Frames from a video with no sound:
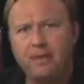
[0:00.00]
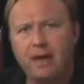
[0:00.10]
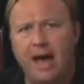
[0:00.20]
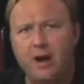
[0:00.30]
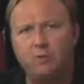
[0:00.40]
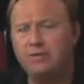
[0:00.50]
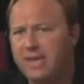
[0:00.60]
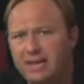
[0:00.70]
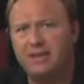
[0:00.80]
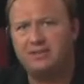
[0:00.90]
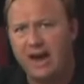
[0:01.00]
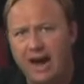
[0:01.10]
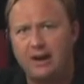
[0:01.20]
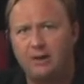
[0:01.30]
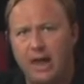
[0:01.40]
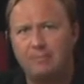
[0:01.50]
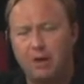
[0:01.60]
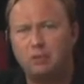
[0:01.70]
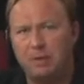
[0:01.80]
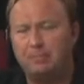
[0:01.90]
I don't get tired like
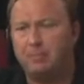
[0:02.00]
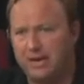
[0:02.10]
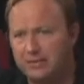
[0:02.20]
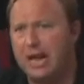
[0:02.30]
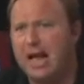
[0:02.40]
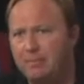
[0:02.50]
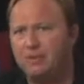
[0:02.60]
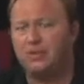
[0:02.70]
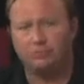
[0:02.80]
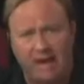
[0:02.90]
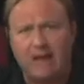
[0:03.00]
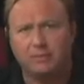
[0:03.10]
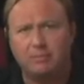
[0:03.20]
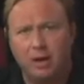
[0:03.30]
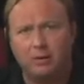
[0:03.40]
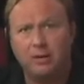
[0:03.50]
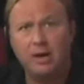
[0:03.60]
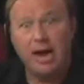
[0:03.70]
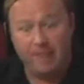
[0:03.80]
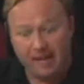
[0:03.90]
most people because I'm in survival mode.
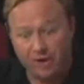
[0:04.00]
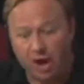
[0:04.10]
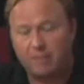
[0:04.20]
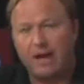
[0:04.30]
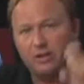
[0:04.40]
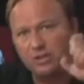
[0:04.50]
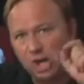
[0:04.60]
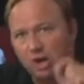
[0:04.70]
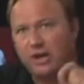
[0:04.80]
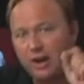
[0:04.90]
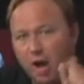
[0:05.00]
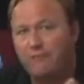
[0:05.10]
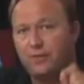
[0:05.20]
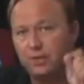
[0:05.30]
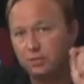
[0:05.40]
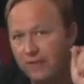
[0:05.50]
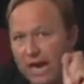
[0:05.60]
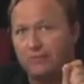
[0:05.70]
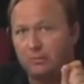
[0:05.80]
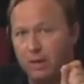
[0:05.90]
And they talk about turning off the
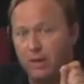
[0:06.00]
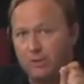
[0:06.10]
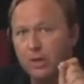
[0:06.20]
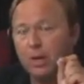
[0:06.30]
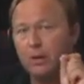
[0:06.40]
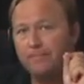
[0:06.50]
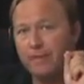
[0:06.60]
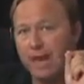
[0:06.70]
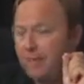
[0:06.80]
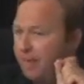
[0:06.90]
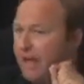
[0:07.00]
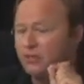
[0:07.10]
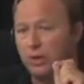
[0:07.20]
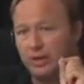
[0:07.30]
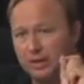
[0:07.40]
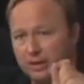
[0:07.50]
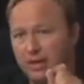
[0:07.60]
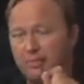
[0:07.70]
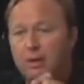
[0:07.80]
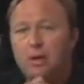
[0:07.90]
survival mode. And that's what
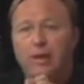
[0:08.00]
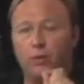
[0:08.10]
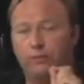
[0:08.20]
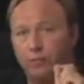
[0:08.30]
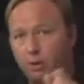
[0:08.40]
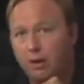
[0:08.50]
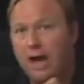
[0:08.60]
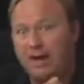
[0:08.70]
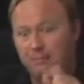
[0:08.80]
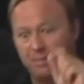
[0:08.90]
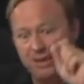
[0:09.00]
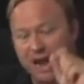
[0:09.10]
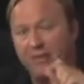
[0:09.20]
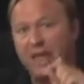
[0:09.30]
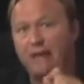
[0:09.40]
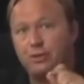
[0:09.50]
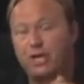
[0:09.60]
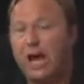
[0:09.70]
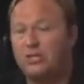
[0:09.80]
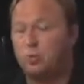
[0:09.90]
lithium, that's what fluoride. But now they have
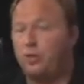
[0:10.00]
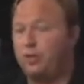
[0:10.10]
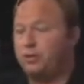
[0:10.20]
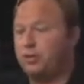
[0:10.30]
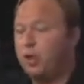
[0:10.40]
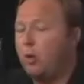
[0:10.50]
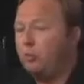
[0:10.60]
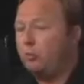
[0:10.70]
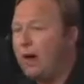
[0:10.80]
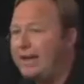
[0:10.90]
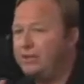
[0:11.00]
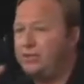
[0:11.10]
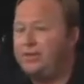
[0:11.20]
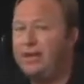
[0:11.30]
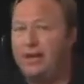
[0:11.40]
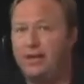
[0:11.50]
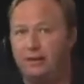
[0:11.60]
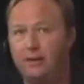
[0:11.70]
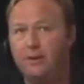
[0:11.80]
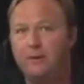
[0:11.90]
shots where they're just going right to the end.
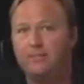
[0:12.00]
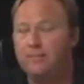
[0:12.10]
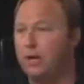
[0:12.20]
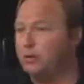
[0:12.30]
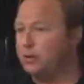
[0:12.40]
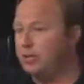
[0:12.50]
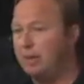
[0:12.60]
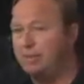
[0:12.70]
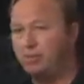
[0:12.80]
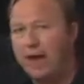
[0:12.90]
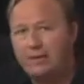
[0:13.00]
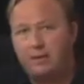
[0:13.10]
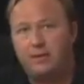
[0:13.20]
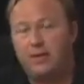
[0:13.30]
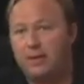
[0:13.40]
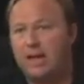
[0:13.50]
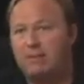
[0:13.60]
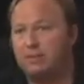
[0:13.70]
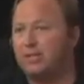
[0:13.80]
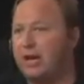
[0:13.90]
They're just skipping right to the end game
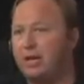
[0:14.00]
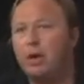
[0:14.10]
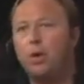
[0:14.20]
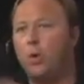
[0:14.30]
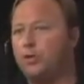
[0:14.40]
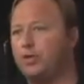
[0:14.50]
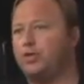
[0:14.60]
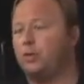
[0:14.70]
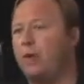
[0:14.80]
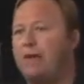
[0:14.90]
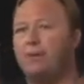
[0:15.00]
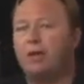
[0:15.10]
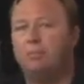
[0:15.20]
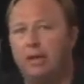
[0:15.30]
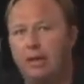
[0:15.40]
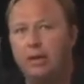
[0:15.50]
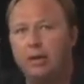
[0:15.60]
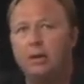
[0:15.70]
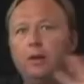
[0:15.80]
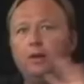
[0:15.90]
and saying, we'll just irrevocably
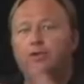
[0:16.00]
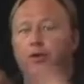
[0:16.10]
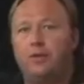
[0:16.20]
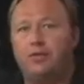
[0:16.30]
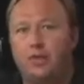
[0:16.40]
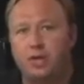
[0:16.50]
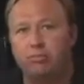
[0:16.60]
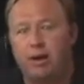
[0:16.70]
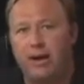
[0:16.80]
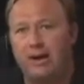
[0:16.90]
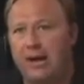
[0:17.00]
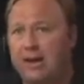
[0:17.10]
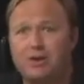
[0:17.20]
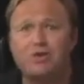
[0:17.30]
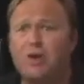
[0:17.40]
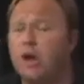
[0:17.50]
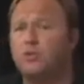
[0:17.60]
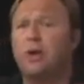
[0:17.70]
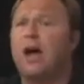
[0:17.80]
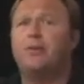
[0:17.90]
do this to your brain. And who knows
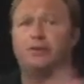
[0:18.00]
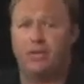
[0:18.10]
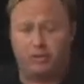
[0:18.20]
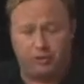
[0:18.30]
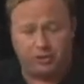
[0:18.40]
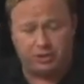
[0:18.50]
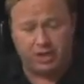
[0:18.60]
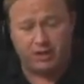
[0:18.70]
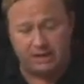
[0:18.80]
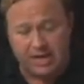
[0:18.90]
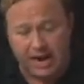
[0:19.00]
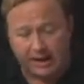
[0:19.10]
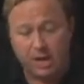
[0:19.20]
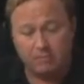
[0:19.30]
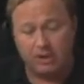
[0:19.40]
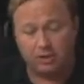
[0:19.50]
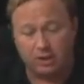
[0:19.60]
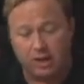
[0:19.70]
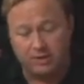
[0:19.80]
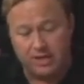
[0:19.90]
what other tissues it's going to attack. But here's the London